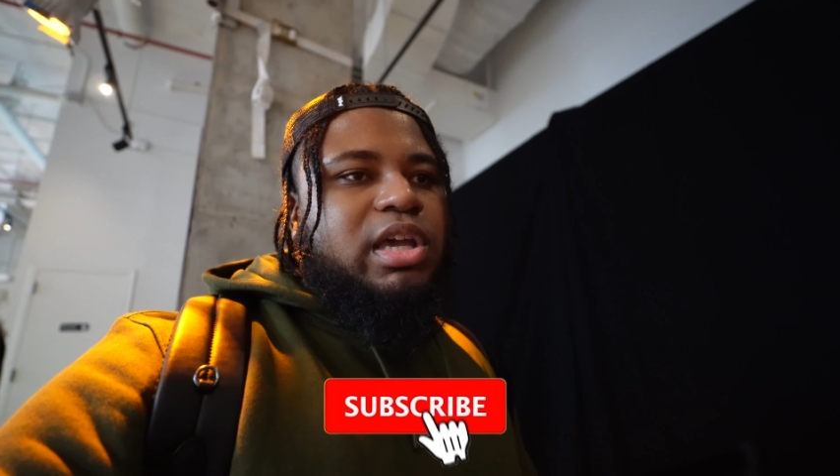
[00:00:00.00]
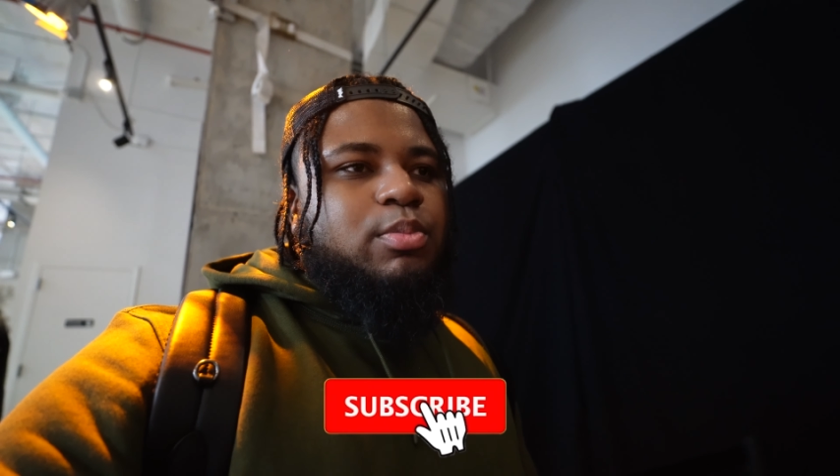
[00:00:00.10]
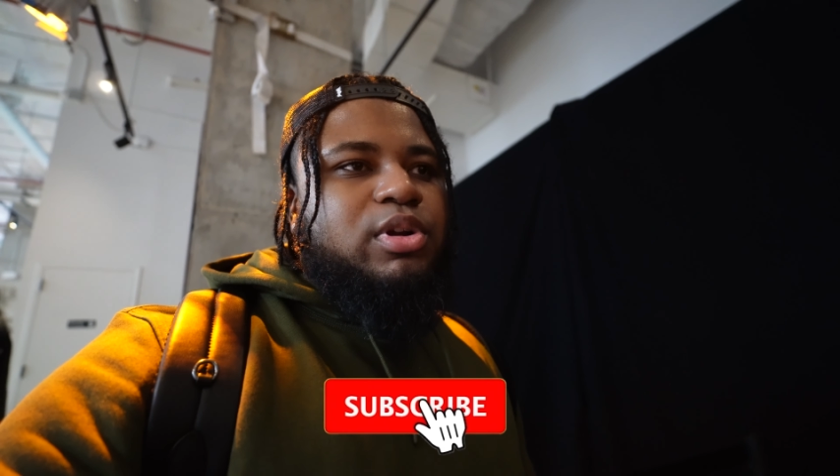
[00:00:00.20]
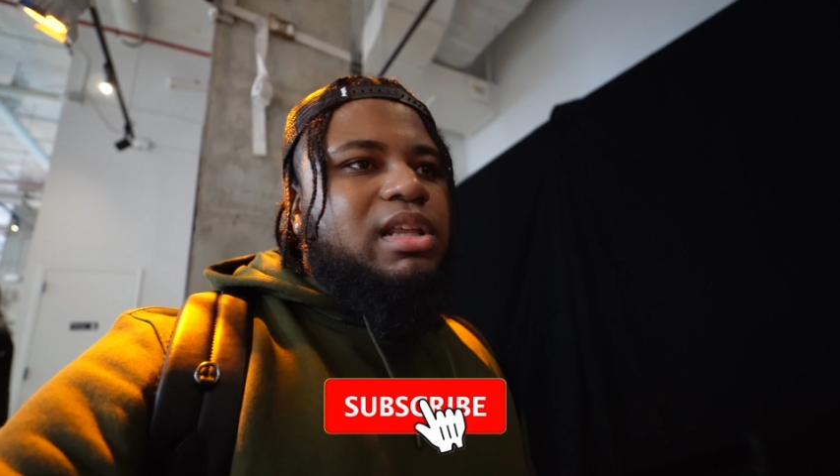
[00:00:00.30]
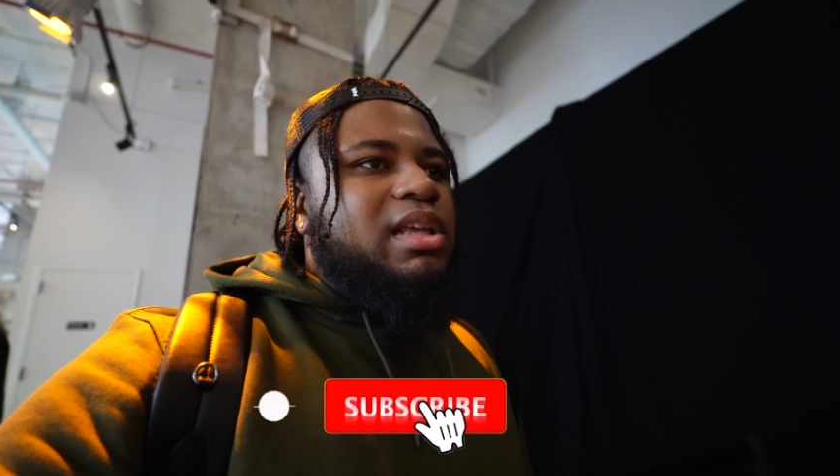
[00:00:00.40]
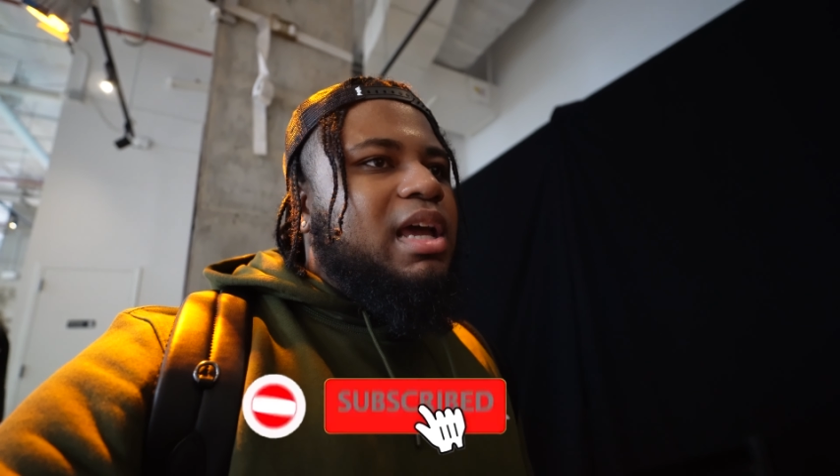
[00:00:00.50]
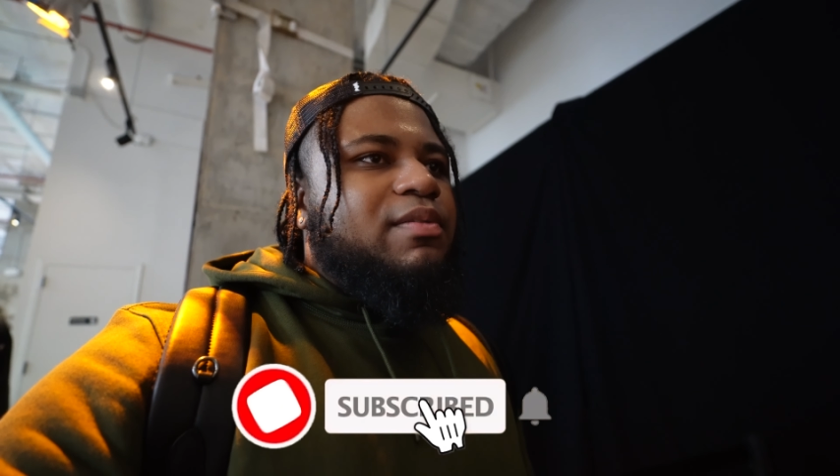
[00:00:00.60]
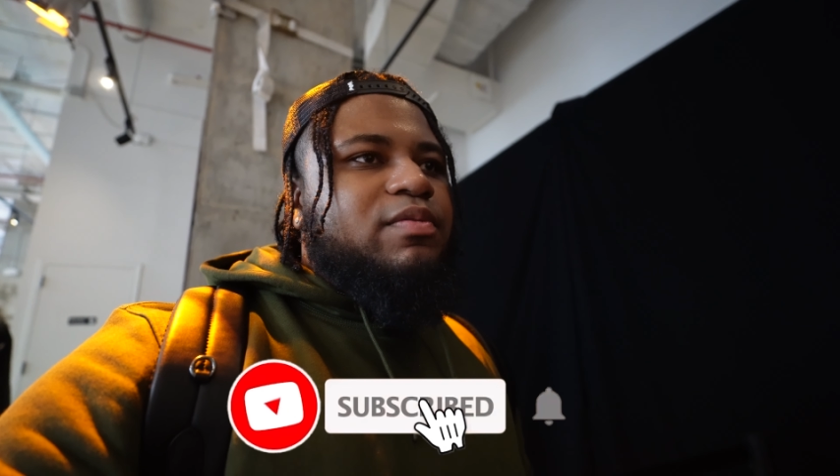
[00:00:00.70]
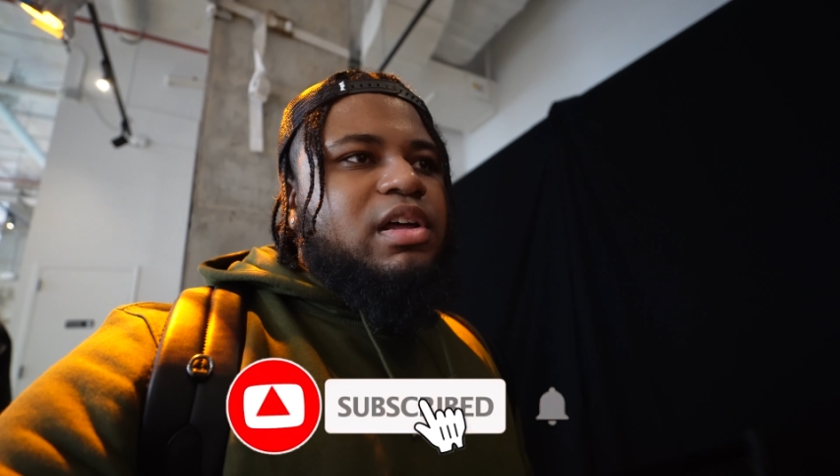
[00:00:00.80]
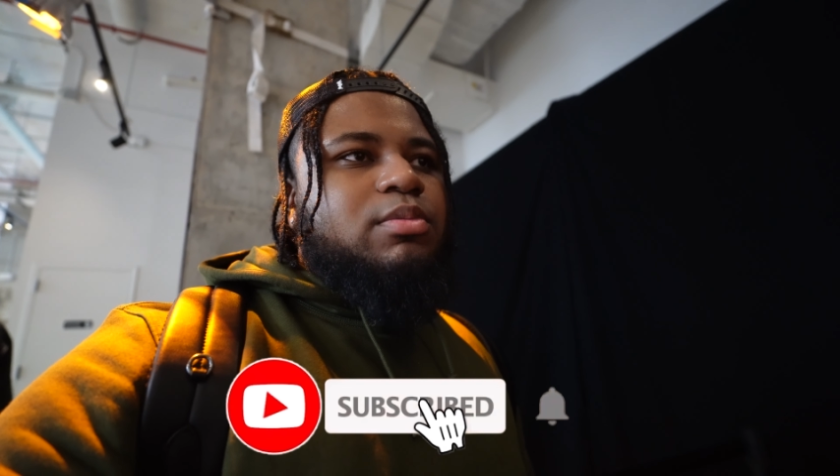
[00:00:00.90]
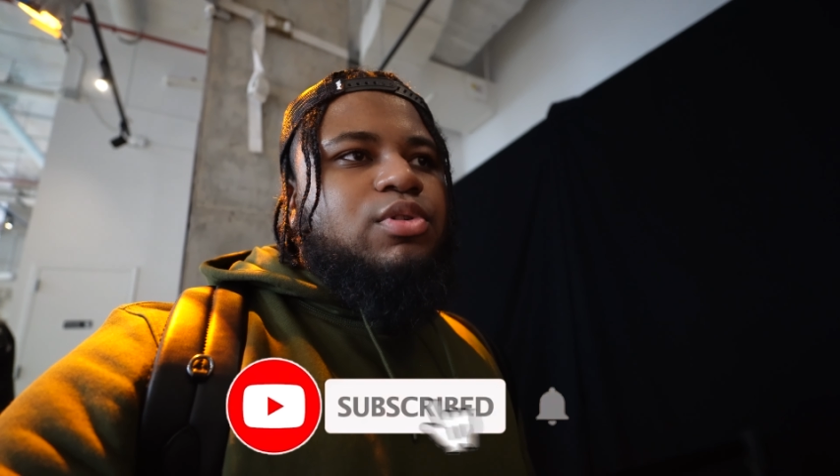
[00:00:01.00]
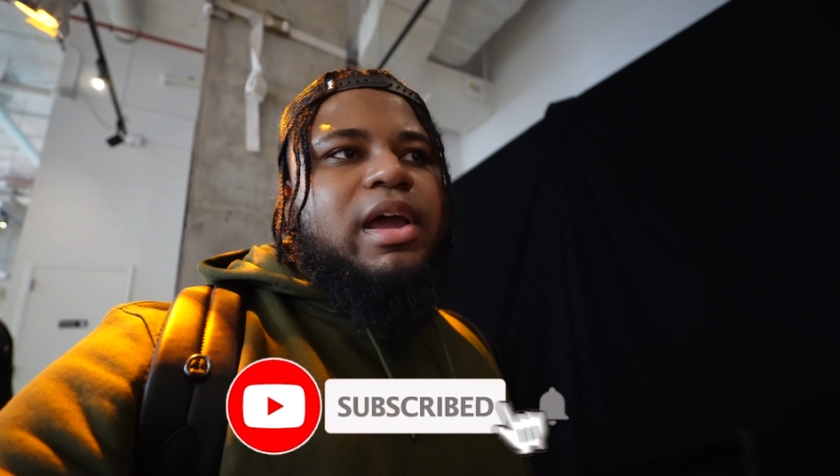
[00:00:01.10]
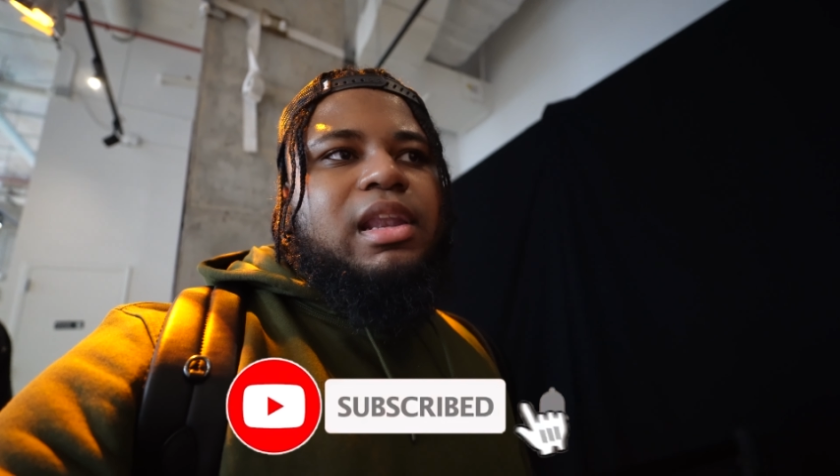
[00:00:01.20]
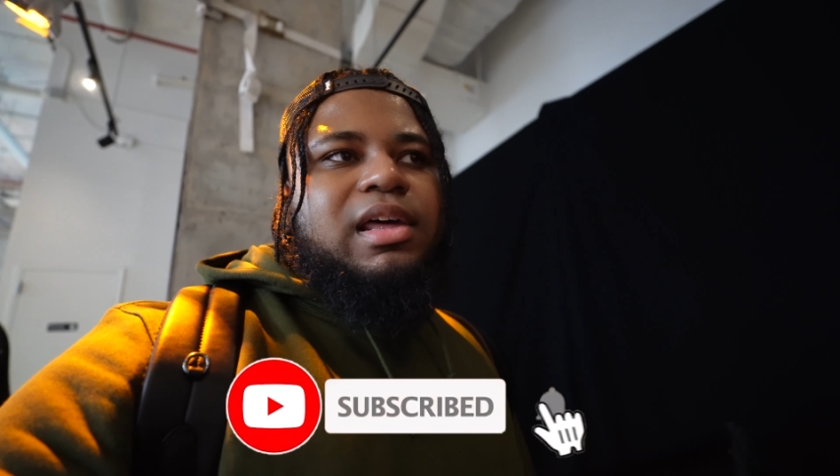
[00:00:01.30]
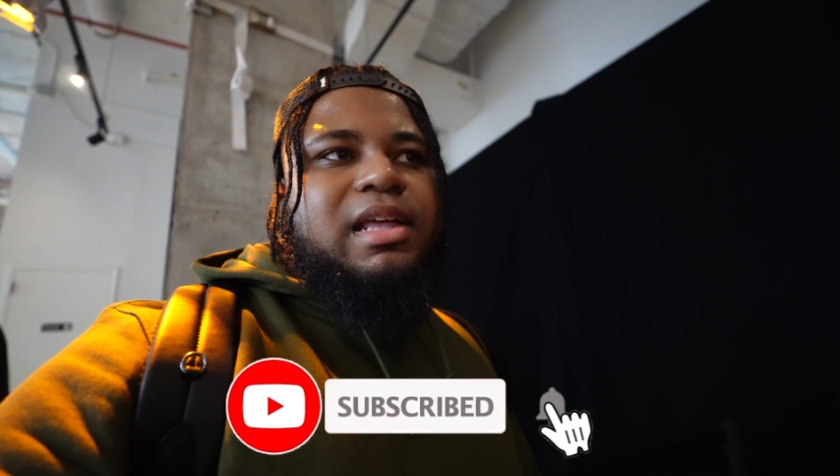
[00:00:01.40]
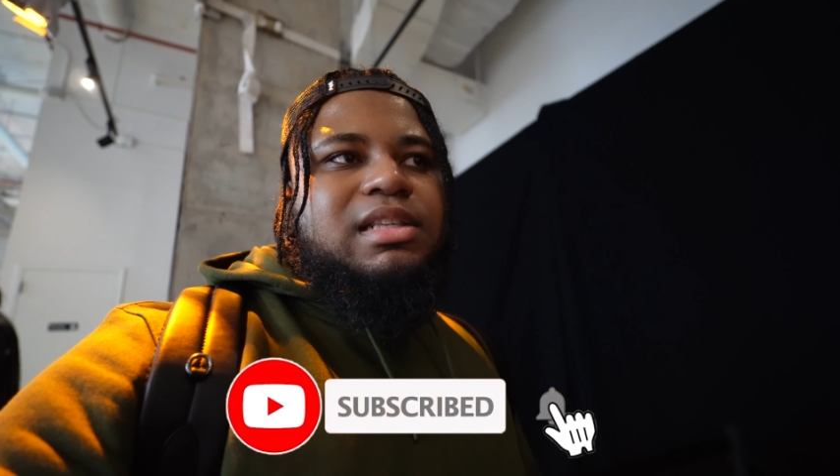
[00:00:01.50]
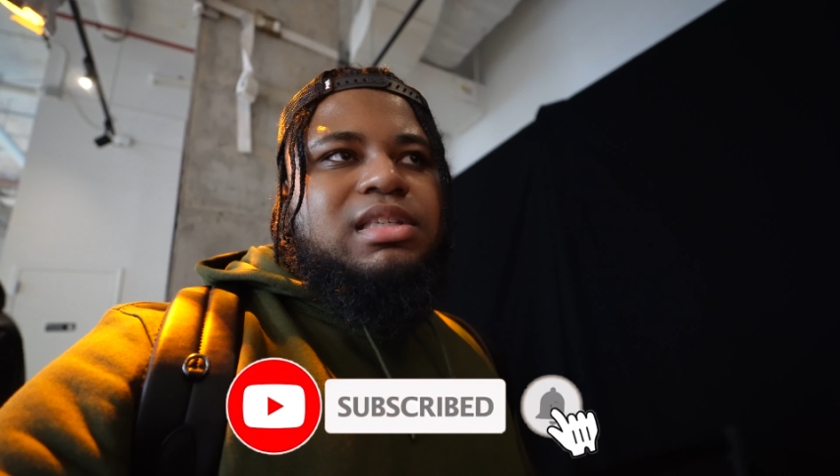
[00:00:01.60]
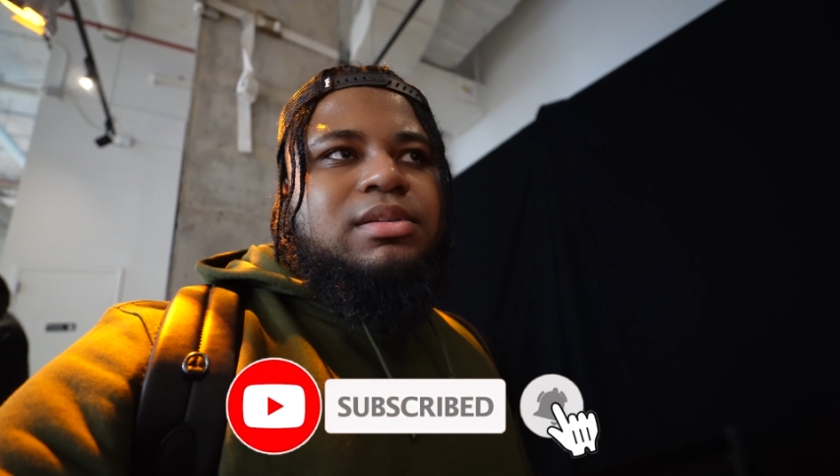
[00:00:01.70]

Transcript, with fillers: camera that they have available and lens.